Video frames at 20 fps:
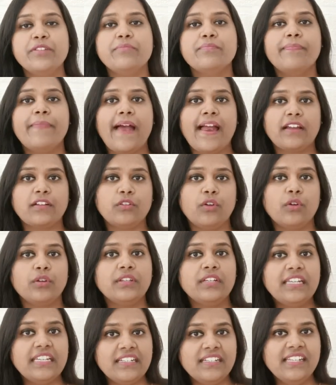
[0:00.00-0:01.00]
impact on
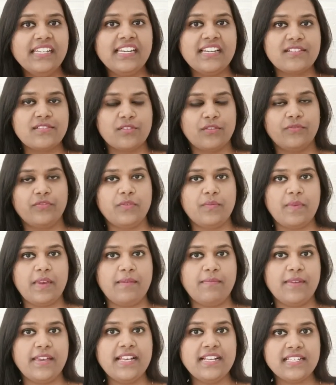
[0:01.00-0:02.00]
kidneys of the
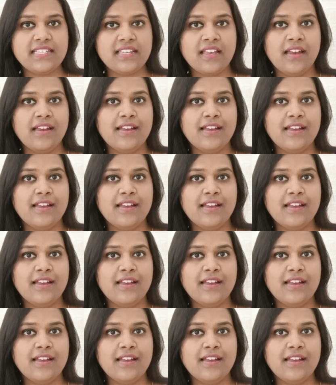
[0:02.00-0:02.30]
babies.